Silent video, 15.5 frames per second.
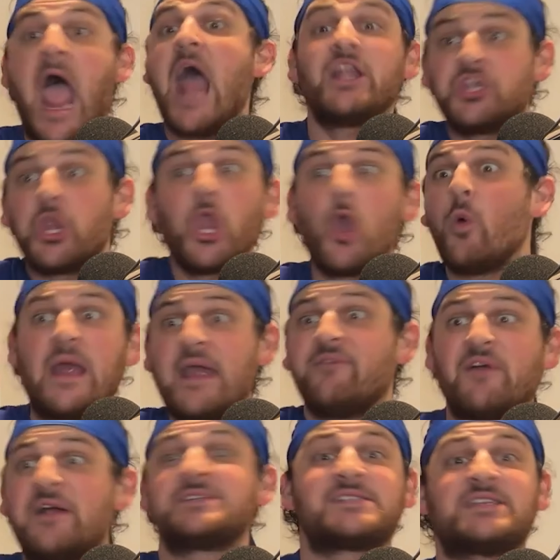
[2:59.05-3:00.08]
And
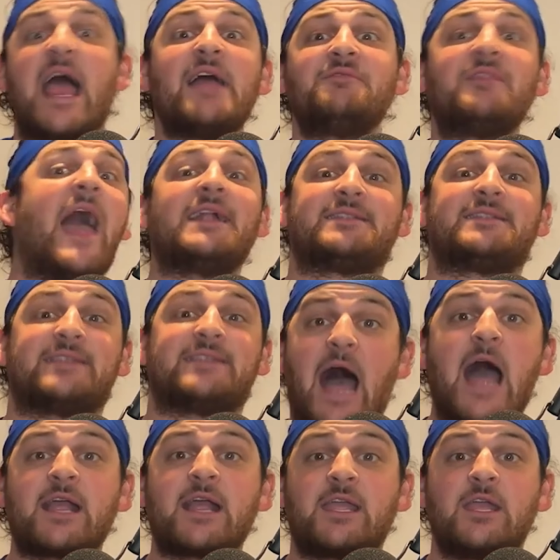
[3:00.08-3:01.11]
you even said that,
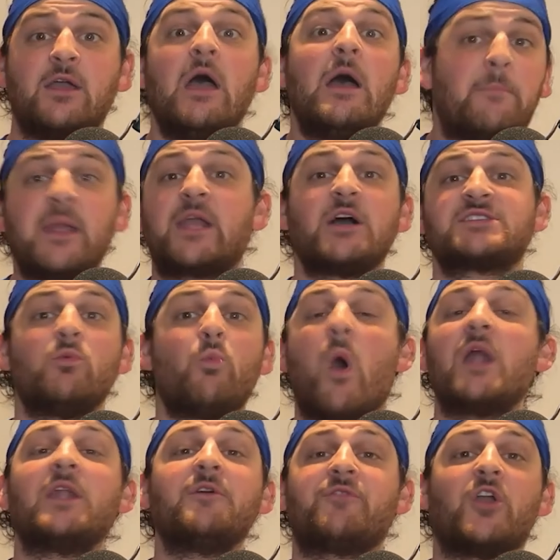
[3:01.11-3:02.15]
Doc, because in
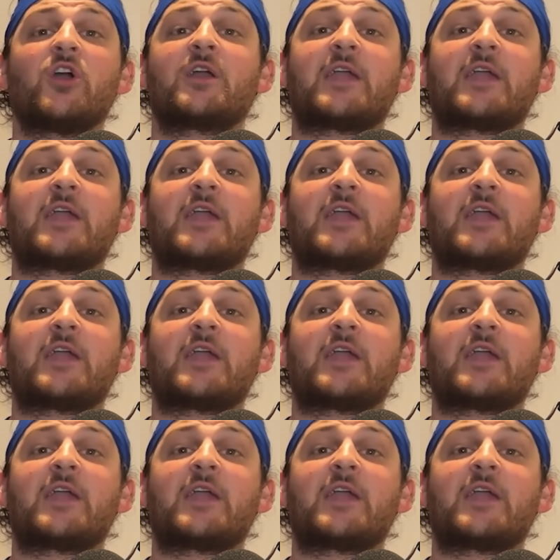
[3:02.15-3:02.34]
one of